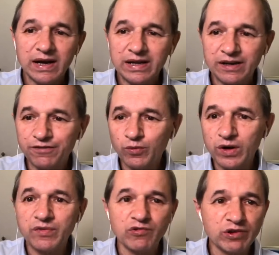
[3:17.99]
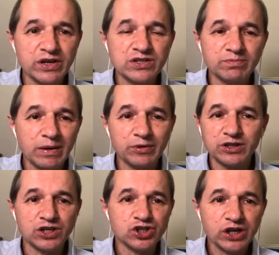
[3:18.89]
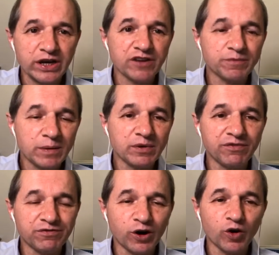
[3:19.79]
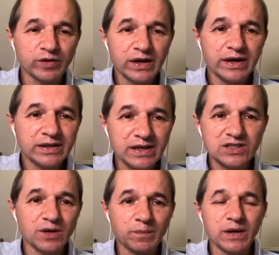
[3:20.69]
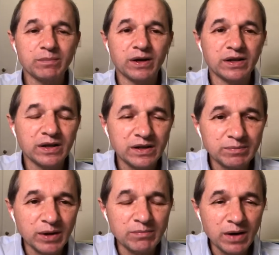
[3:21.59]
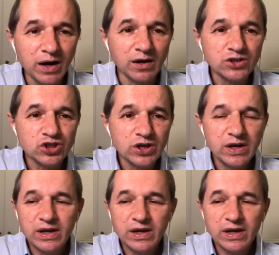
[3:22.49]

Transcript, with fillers: and then for whatever reason, maybe there's a chain of people involved, it doesn't complete by the by March,